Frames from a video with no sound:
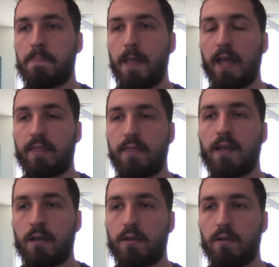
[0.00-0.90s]
I
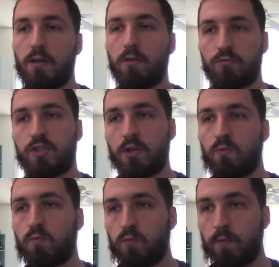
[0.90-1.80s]
think, you know,
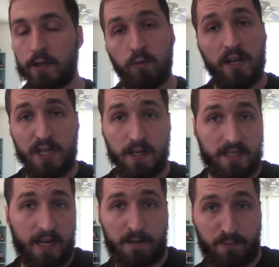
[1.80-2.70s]
that's why she
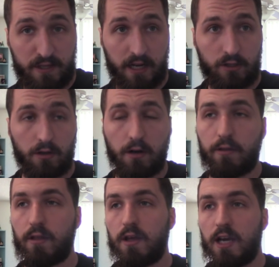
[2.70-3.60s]
decided to protect
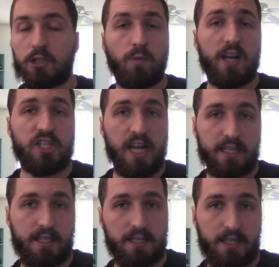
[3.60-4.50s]
Earth. It's why she
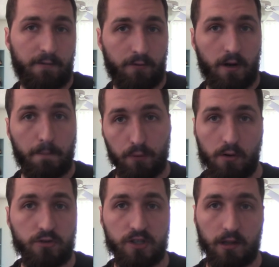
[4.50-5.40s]
has this different
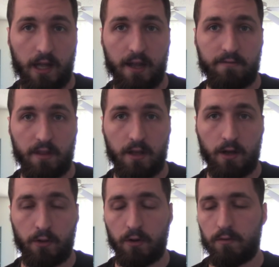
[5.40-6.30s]
approach to life than the
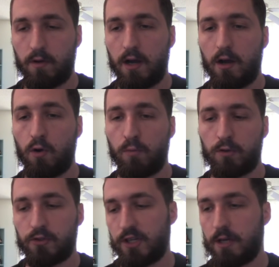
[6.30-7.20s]
other
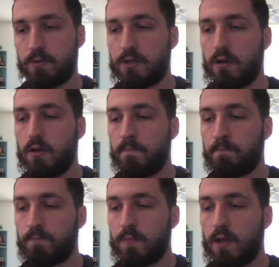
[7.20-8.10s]
homeworld gems.
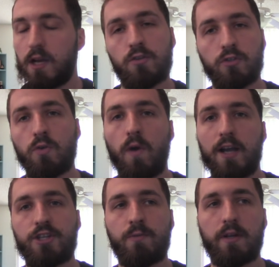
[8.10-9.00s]
And it's also
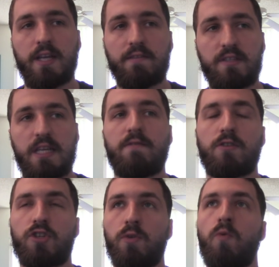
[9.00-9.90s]
why she wanted to have
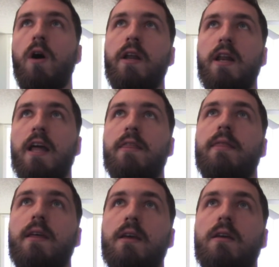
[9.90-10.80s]
Steven. She wanted, I
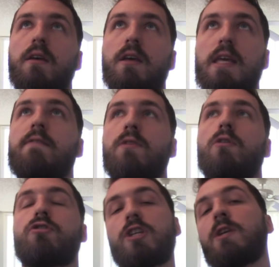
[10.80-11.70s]
think, even
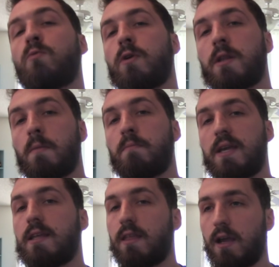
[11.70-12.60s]
though she wouldn't
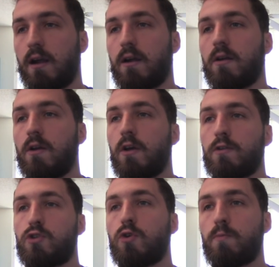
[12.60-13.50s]
be there,
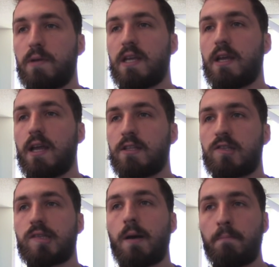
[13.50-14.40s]
to be, in
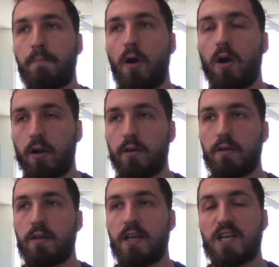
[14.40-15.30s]
some part,
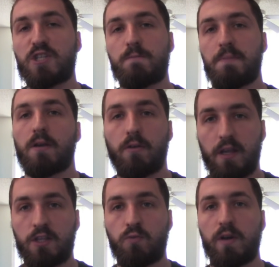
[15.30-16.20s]

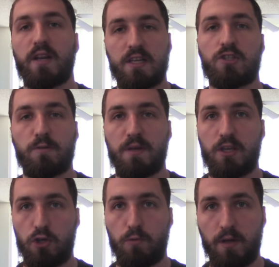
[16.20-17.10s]
experience what it is to be
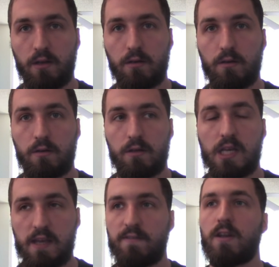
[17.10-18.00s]
human.
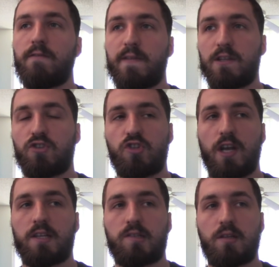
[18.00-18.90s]
Even if it's
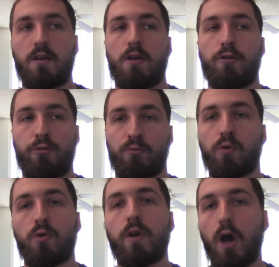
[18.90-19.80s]
just
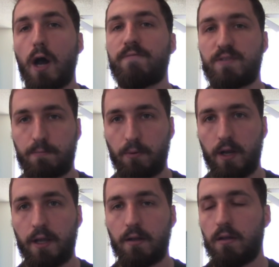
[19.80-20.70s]
through an
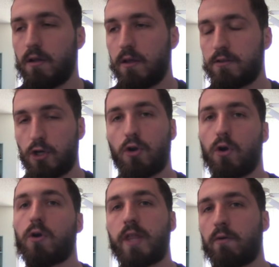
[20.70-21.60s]
offspring. To
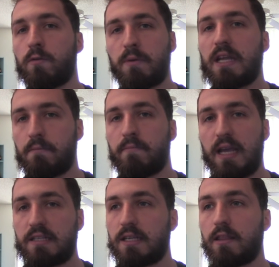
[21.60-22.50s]
her, that would be an
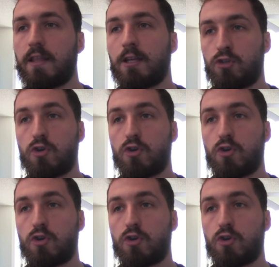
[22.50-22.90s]
amazing thing.